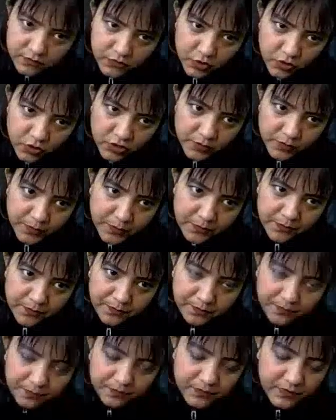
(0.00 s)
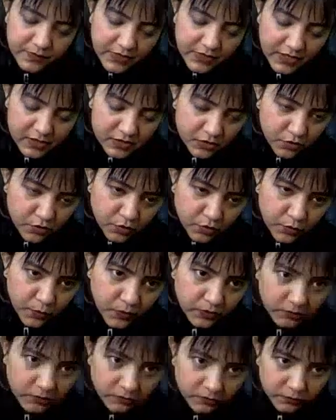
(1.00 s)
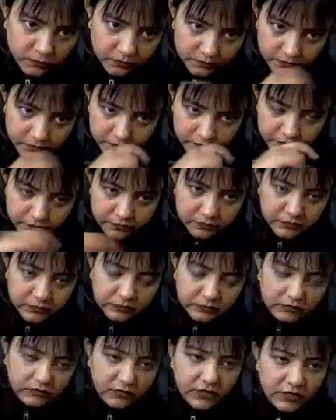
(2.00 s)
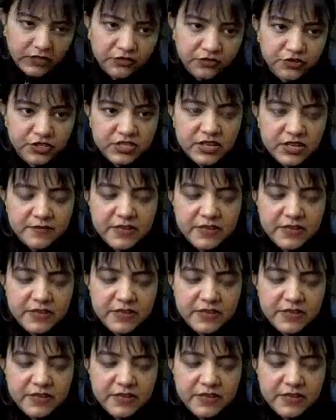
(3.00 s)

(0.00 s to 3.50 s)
Dole is the root word. Just